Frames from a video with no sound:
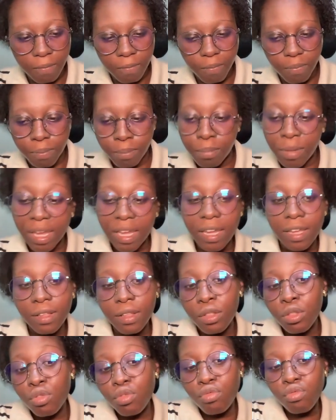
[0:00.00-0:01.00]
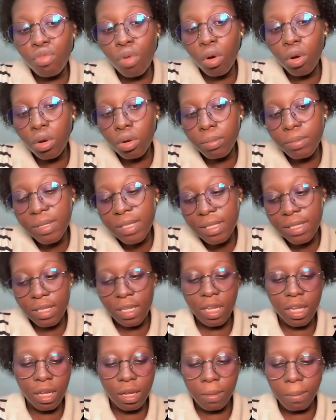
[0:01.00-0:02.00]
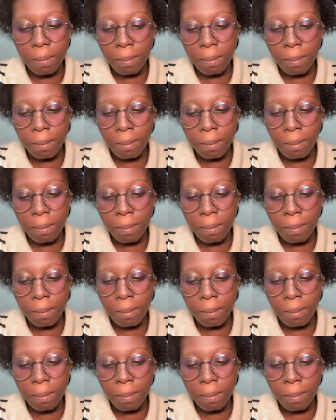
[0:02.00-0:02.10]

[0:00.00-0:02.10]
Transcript: make the wrong mistake